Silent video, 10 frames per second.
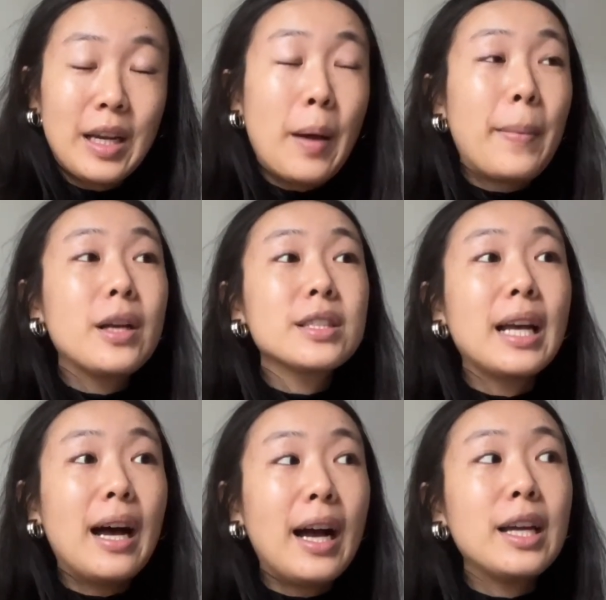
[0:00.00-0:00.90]
Because
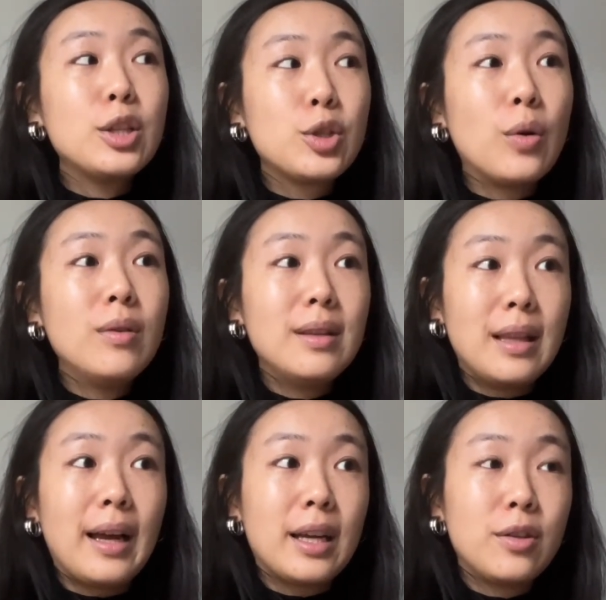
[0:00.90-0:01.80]
I don't
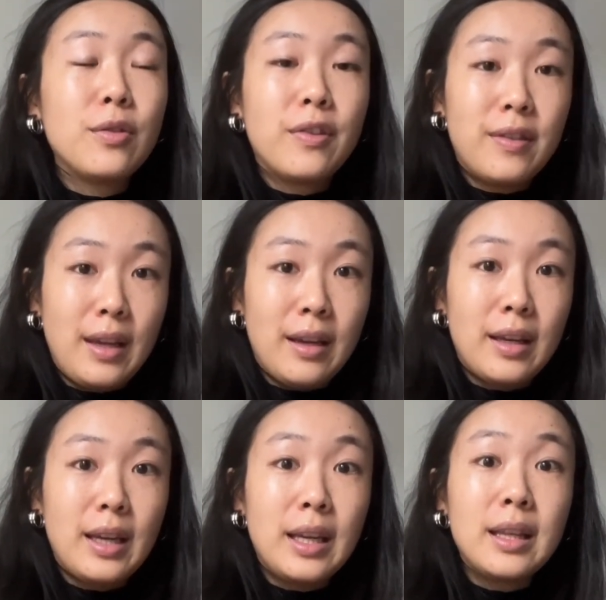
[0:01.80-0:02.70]
like to think
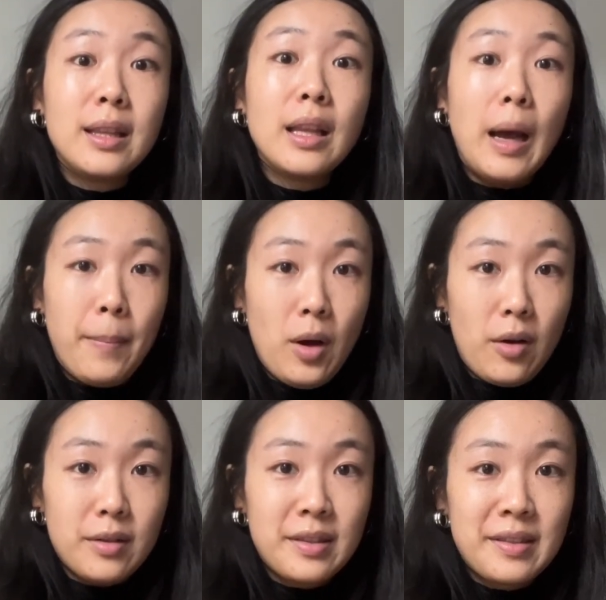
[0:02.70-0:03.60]
in a
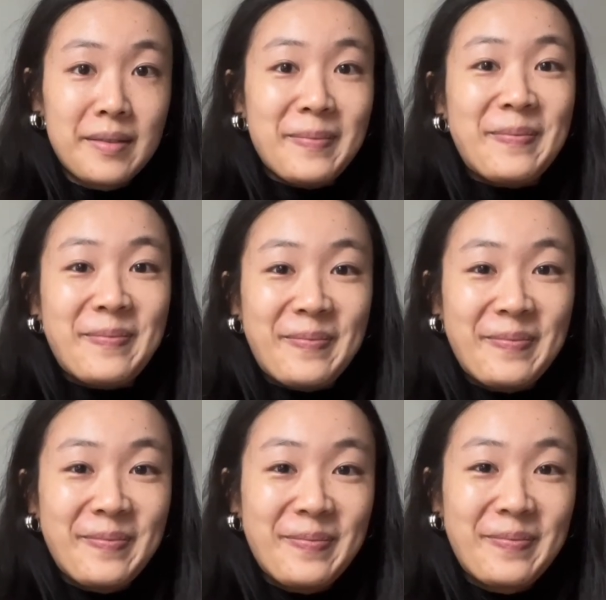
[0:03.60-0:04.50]
box.
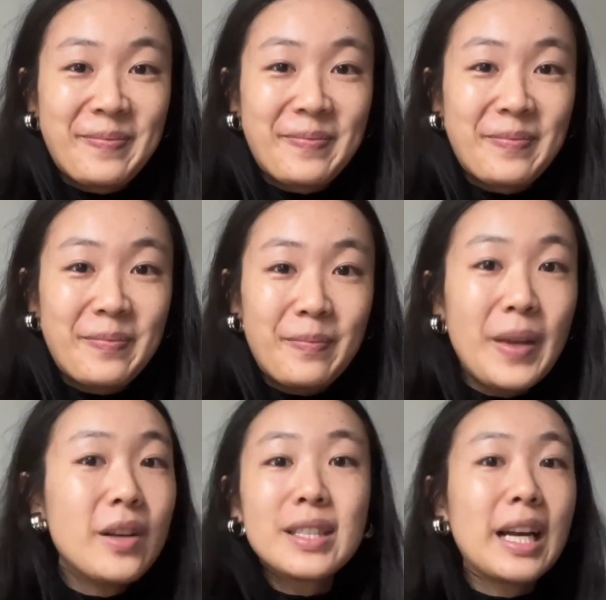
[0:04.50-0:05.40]

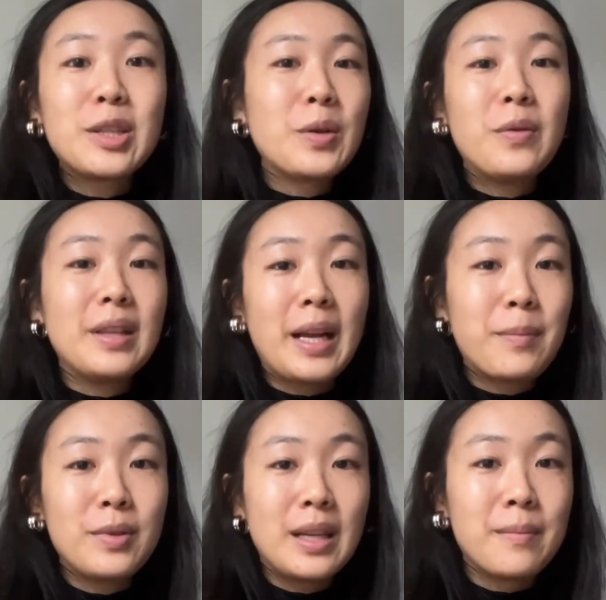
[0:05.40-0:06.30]
Because I don't like
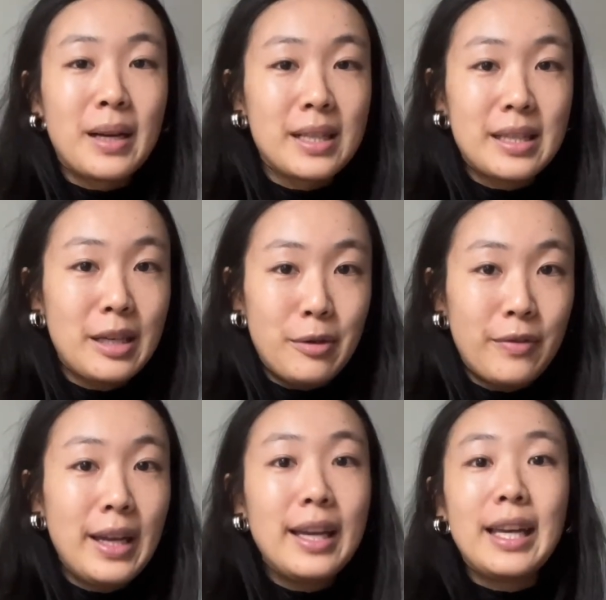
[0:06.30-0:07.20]
putting myself
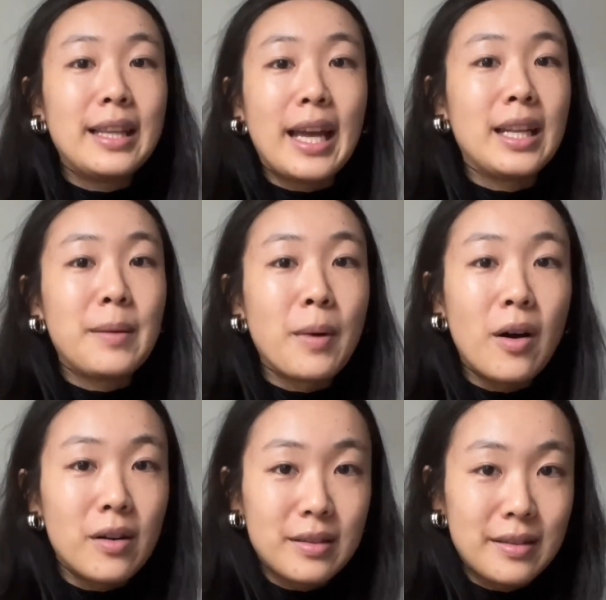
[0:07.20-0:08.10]
in any
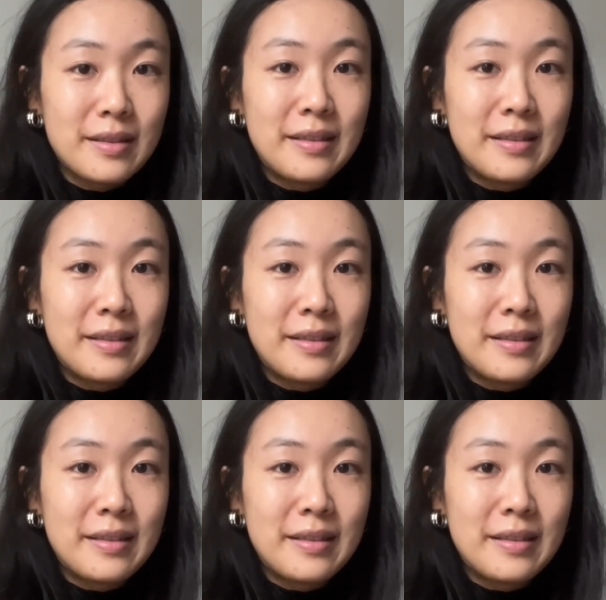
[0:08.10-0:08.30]
box.